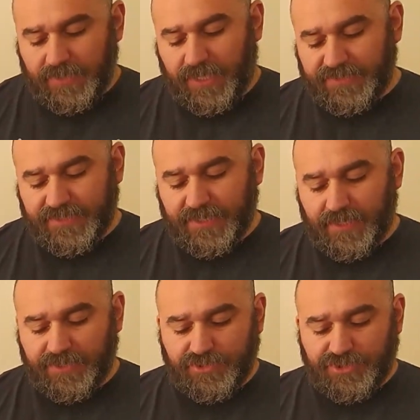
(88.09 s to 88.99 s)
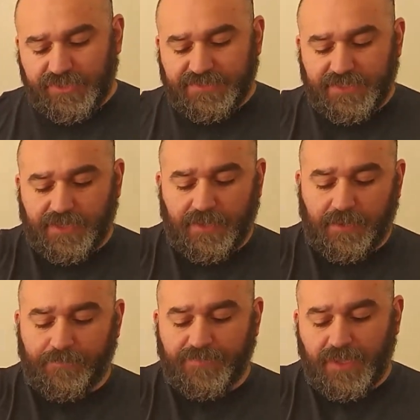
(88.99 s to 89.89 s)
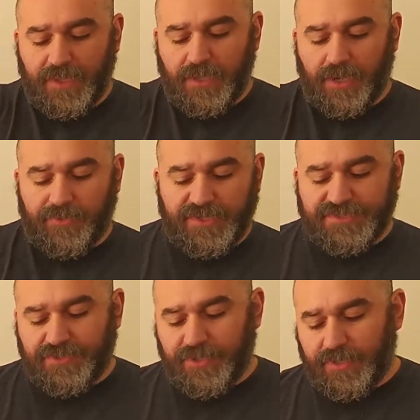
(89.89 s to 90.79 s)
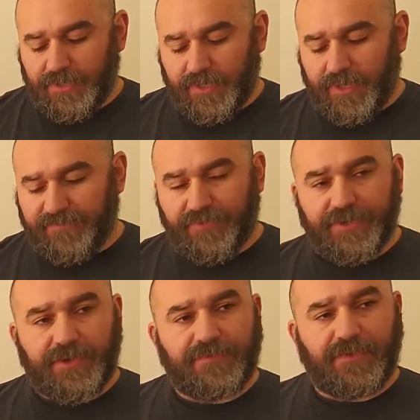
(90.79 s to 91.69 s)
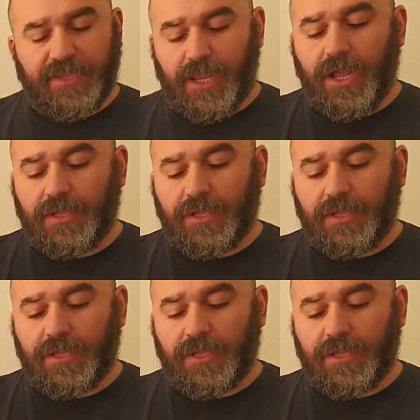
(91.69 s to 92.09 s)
I usually take a razor and I very carefully